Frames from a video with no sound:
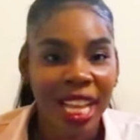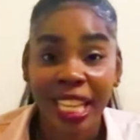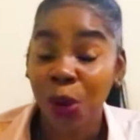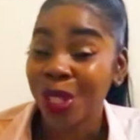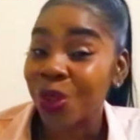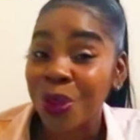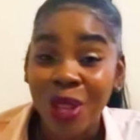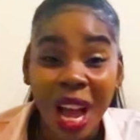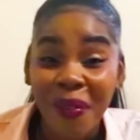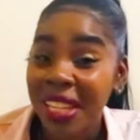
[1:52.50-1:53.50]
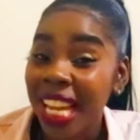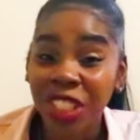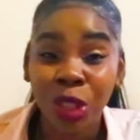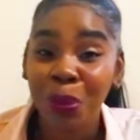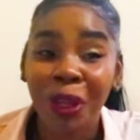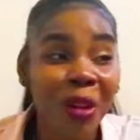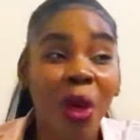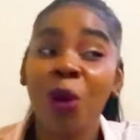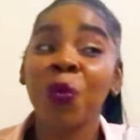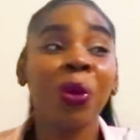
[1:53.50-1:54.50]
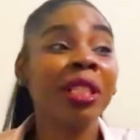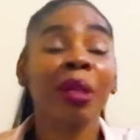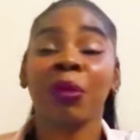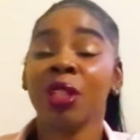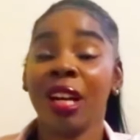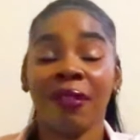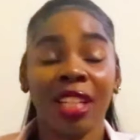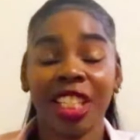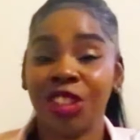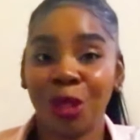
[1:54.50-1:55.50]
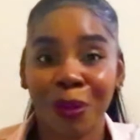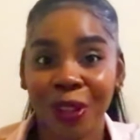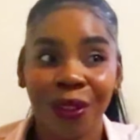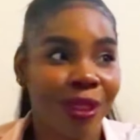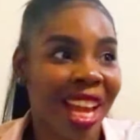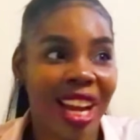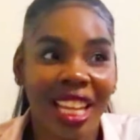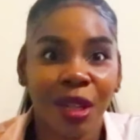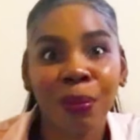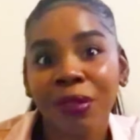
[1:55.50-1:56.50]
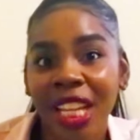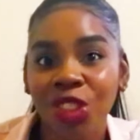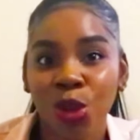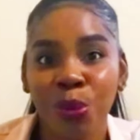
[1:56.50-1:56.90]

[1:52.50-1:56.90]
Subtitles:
Guys, you are allowed to have your baby in the Cayman